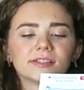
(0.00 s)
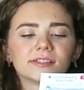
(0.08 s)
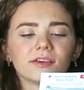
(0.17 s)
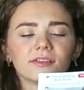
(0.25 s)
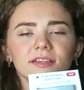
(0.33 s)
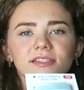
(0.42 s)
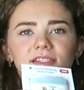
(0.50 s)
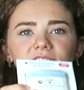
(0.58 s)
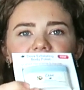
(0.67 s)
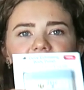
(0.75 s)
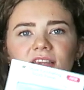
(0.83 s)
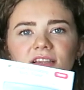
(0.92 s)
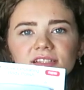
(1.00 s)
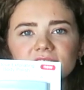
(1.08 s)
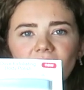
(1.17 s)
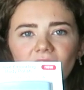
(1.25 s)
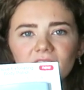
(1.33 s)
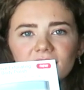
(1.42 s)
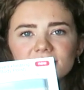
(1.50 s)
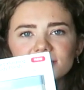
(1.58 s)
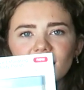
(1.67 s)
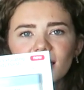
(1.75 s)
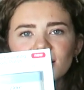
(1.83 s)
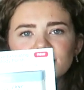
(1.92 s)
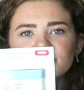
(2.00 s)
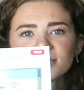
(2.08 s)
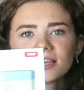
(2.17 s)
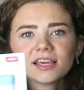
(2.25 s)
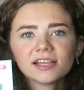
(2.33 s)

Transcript: So this is just like a tiny size.